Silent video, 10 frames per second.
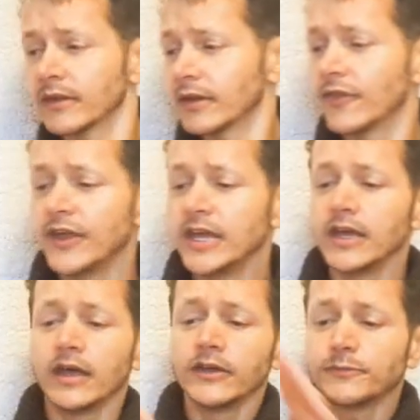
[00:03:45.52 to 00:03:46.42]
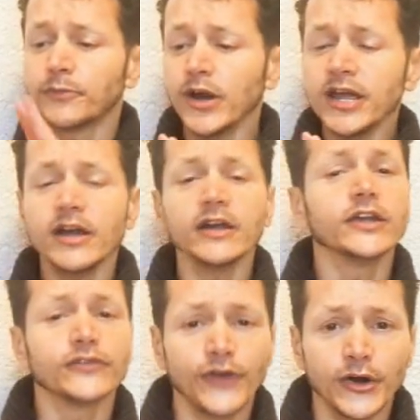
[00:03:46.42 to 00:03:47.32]
The sprayer
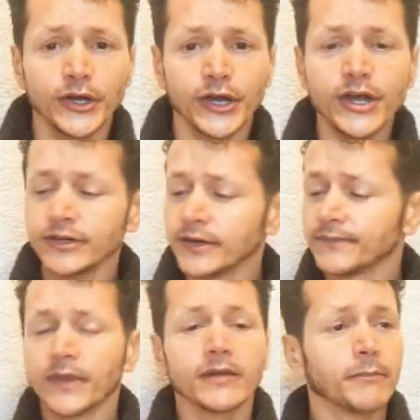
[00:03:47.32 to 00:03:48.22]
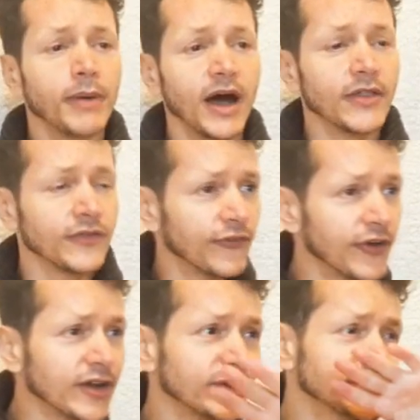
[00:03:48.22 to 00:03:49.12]
is very good, but the
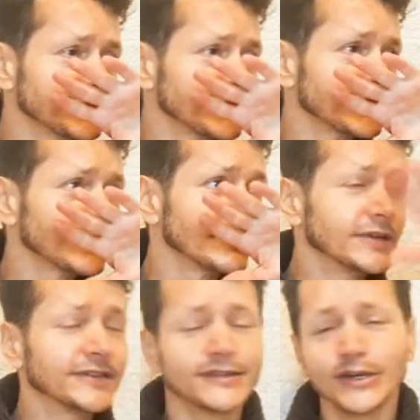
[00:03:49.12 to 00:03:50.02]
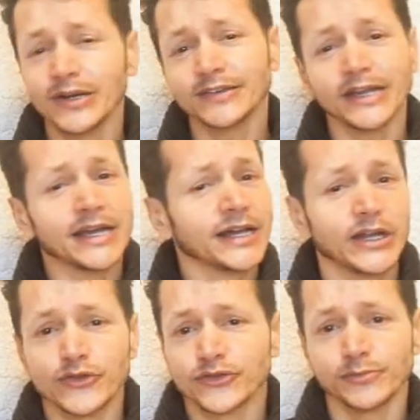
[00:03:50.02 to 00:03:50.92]
fragrance still is a
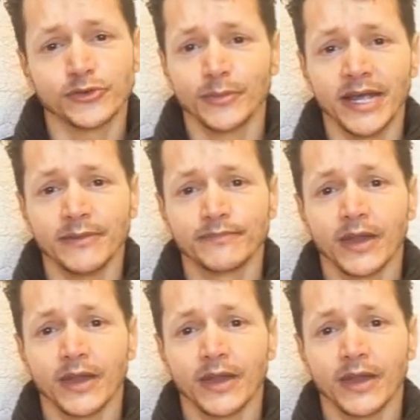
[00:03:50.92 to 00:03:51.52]
conundrum to me.